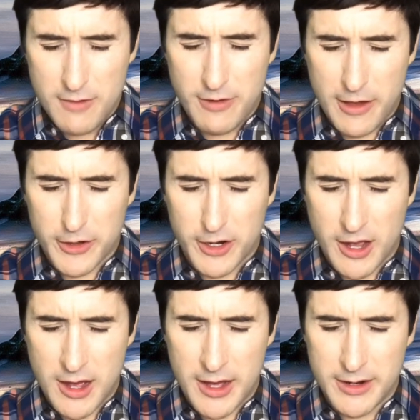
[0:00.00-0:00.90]
Father
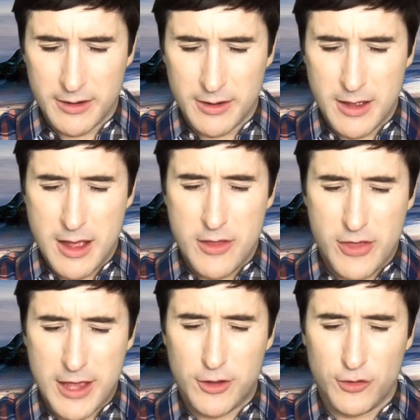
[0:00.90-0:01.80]
God,
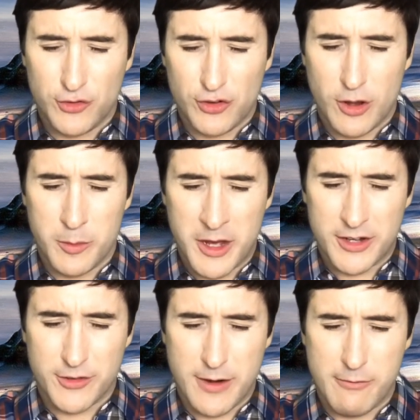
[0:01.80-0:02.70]
thank you so
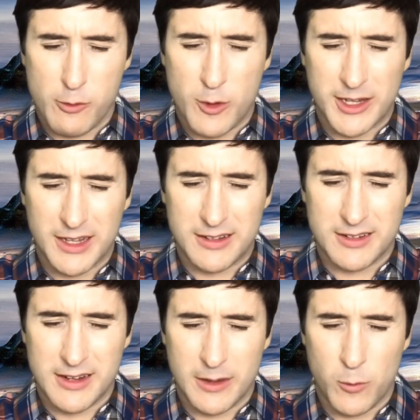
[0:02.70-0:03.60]
much for everyone
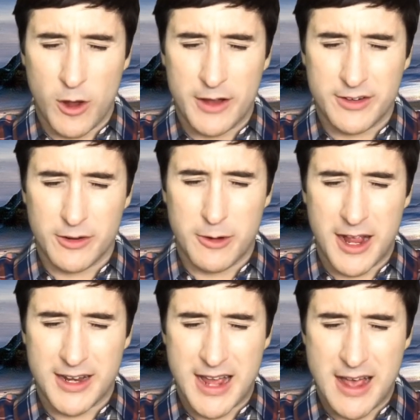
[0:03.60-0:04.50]
listening and watching right
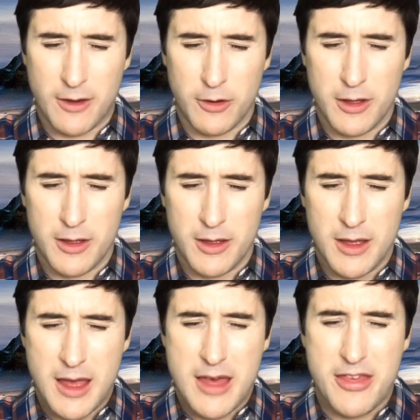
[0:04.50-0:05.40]
now.
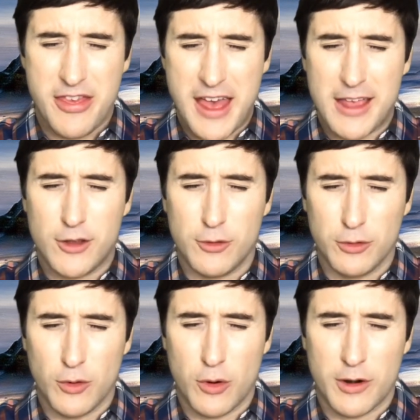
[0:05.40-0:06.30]
Thank
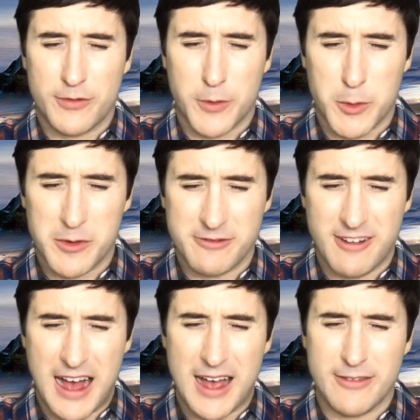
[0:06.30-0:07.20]
you, Lord, for
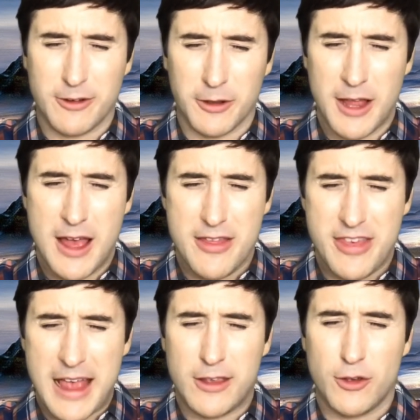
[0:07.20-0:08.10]
revival.
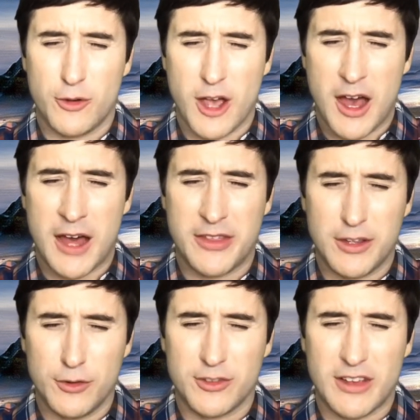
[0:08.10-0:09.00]
Thank you, God, that
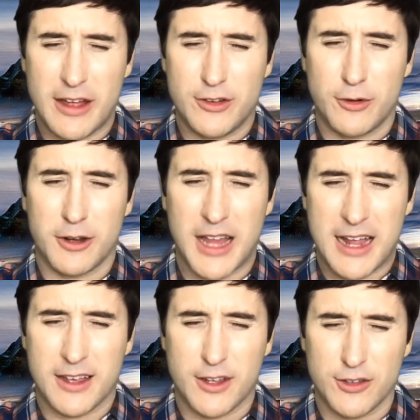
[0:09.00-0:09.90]
you said you're
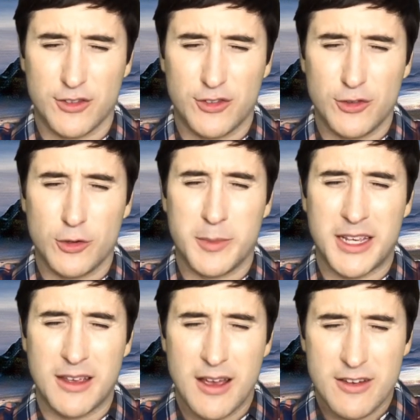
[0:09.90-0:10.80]
like a
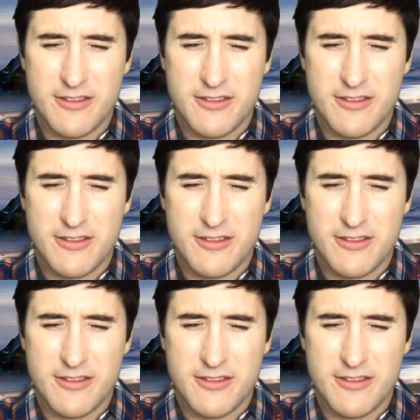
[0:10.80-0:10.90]
consuming